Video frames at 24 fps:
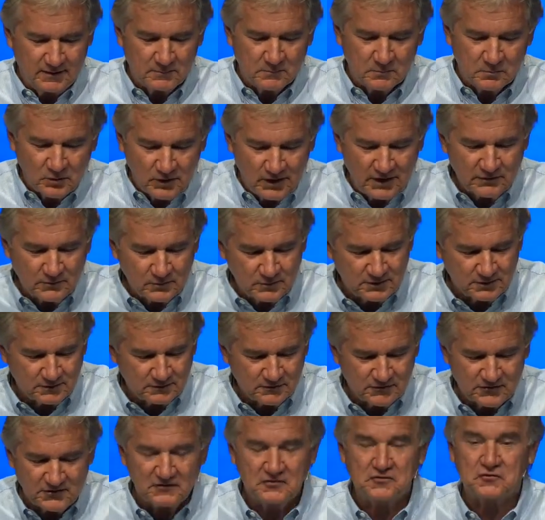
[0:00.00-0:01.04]
Brethren,
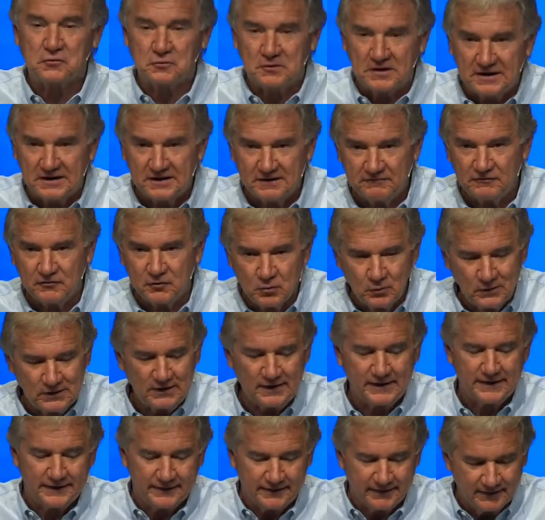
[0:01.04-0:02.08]
sisterin, if you will,
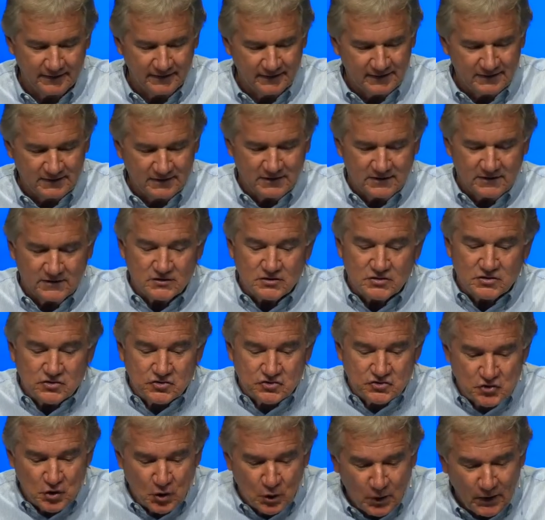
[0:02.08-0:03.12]
and
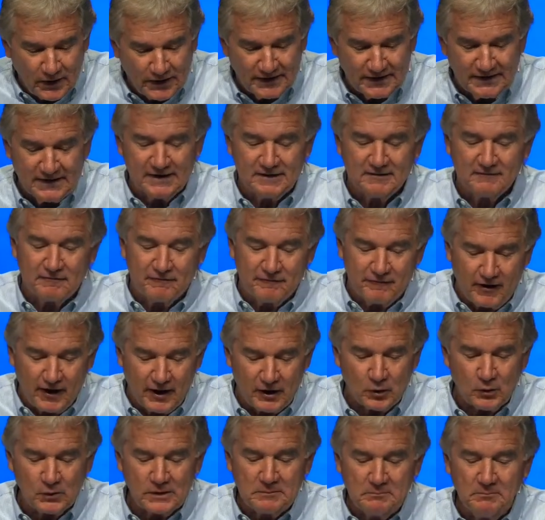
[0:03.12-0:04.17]
join in
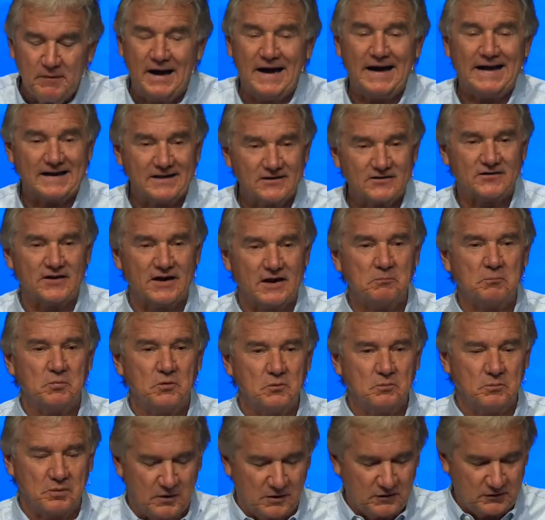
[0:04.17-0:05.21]
following my example,
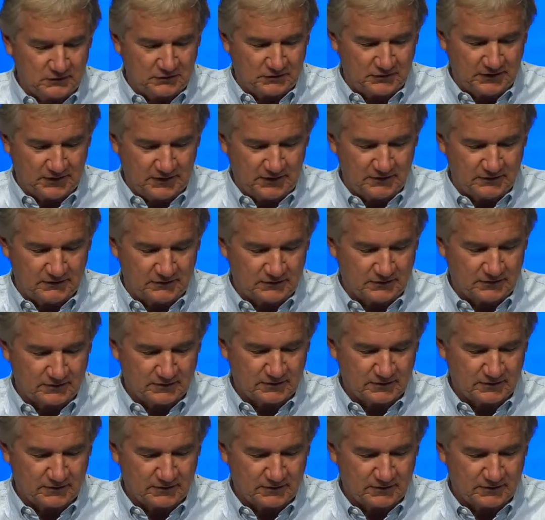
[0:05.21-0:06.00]
Paul says.